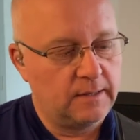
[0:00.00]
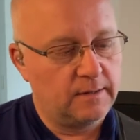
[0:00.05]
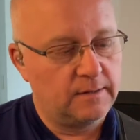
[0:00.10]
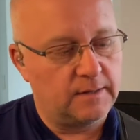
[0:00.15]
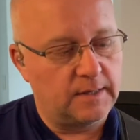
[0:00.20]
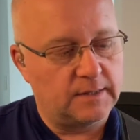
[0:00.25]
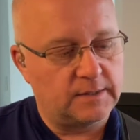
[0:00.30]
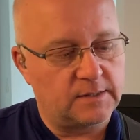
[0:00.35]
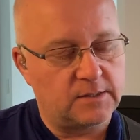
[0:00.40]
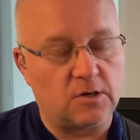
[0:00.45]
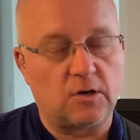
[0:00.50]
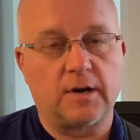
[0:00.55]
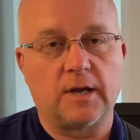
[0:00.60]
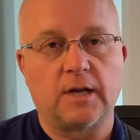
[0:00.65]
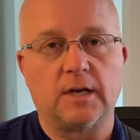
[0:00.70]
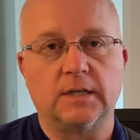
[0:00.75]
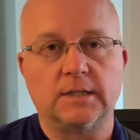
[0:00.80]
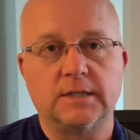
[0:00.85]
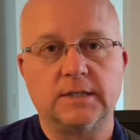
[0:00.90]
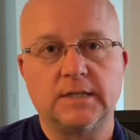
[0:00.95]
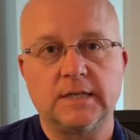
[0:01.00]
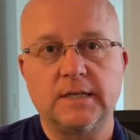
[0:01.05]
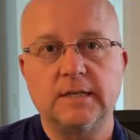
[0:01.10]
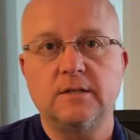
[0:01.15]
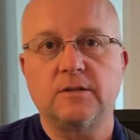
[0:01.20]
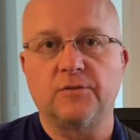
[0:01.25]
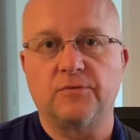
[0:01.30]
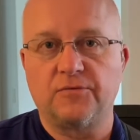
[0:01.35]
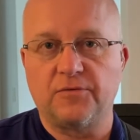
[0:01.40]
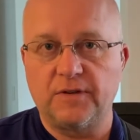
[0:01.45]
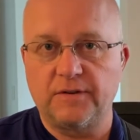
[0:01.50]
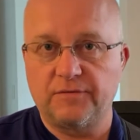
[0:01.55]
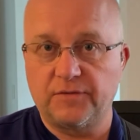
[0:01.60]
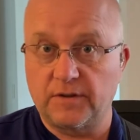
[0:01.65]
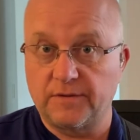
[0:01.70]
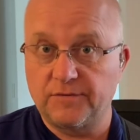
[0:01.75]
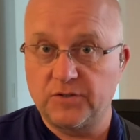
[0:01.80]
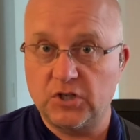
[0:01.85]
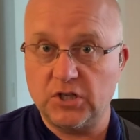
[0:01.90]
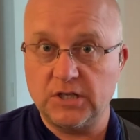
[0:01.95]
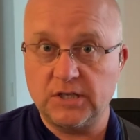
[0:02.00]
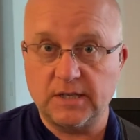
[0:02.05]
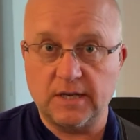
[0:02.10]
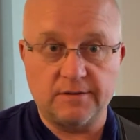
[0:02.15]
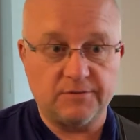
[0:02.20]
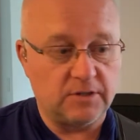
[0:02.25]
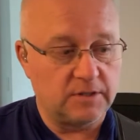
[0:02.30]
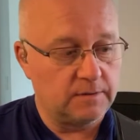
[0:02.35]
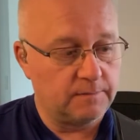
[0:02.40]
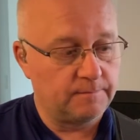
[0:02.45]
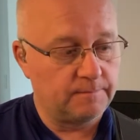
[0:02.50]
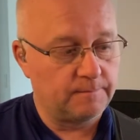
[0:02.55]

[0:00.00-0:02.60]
Then starting on D, the 5th of G7.